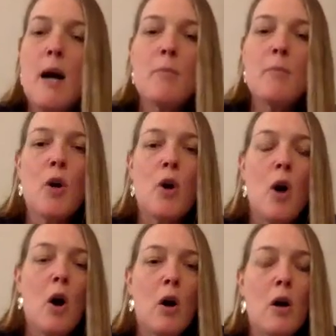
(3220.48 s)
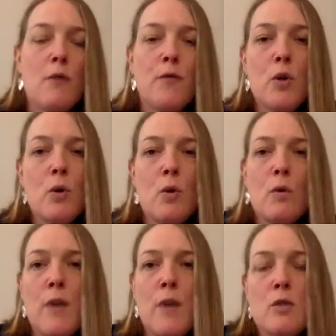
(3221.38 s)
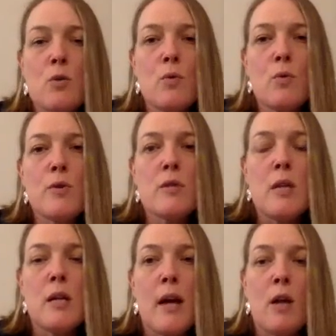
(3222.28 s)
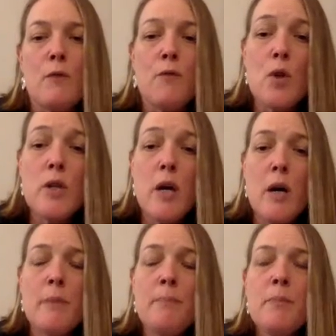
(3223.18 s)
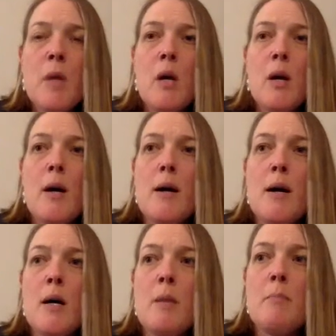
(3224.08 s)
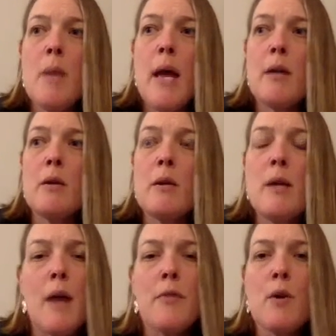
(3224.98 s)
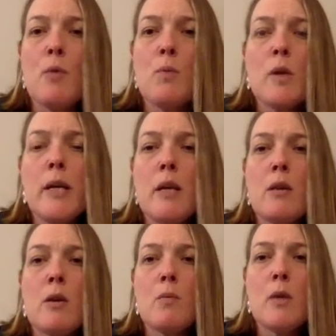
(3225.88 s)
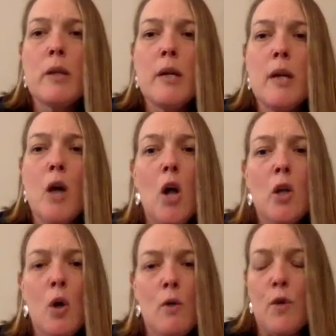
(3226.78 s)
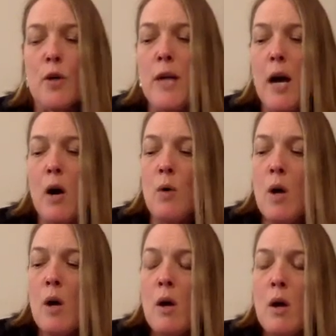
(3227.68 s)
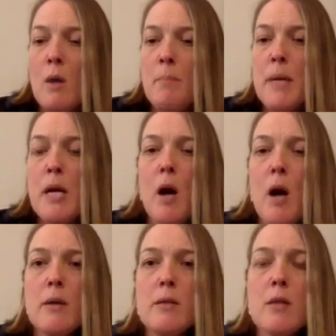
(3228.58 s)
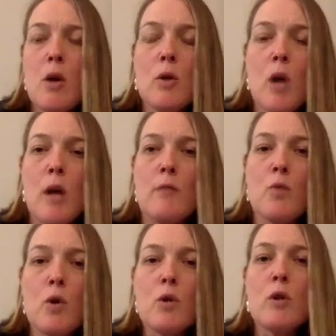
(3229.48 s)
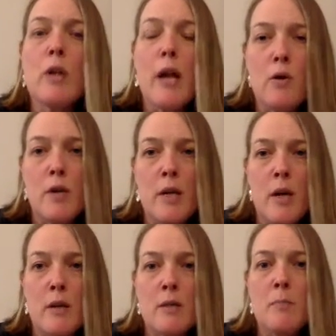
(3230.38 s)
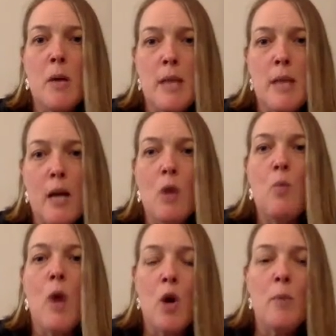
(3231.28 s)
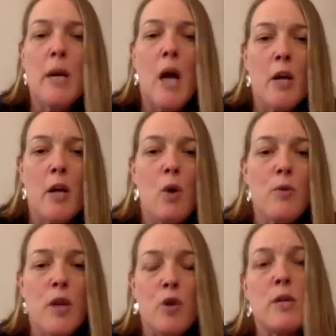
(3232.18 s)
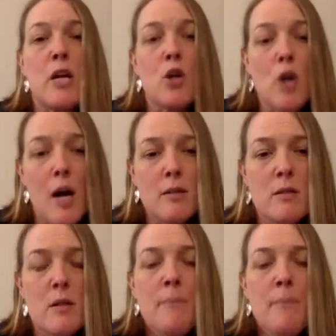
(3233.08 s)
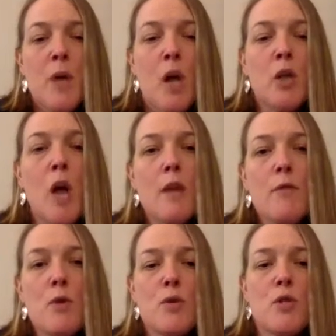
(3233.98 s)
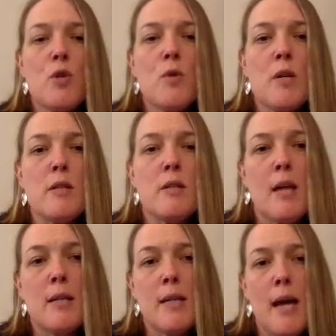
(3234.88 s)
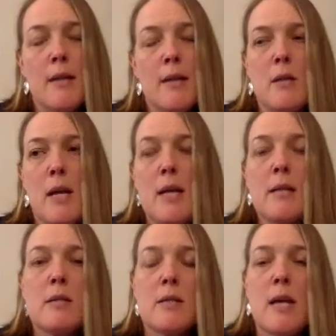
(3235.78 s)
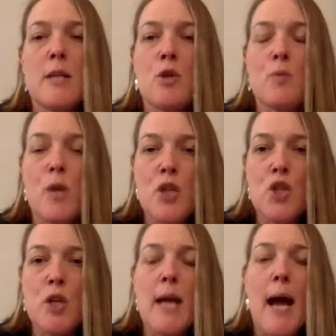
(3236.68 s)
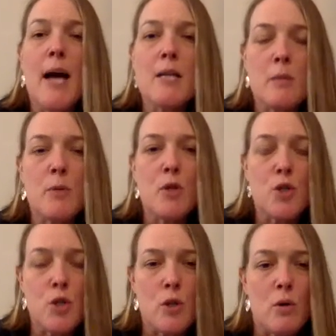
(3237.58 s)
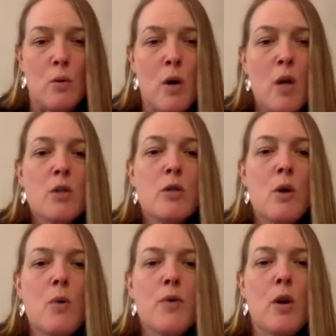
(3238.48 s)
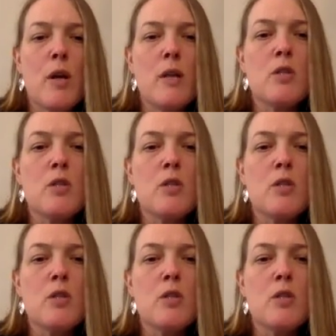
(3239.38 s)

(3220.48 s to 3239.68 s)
There are a few vet schools in California. And yeah, they're really all over. Now, because there are a lot of rural areas, Montana, Wyoming, Idaho, that are near us, a lot of those students can get in-state tuition at WSU. So there is a